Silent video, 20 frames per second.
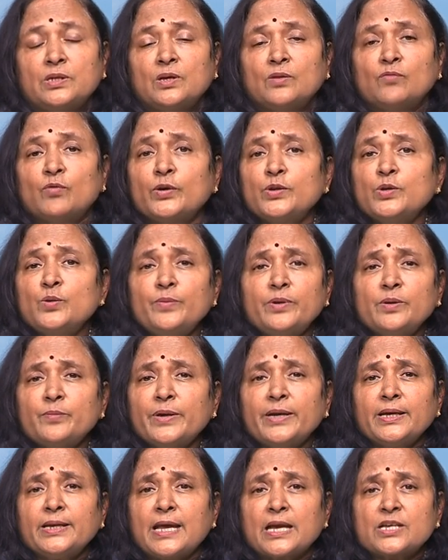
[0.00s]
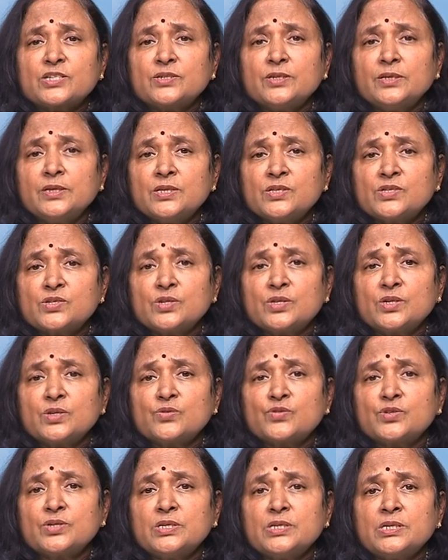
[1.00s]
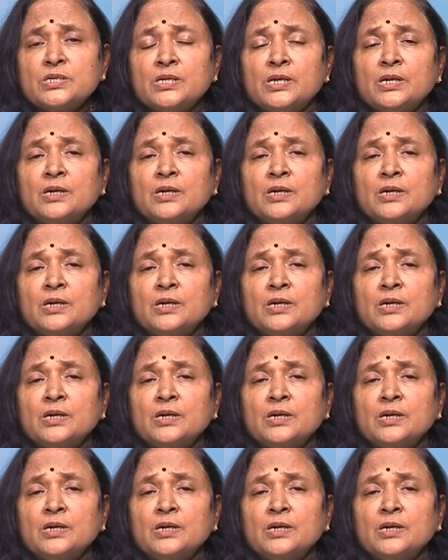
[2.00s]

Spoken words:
What do you mean by a national institution?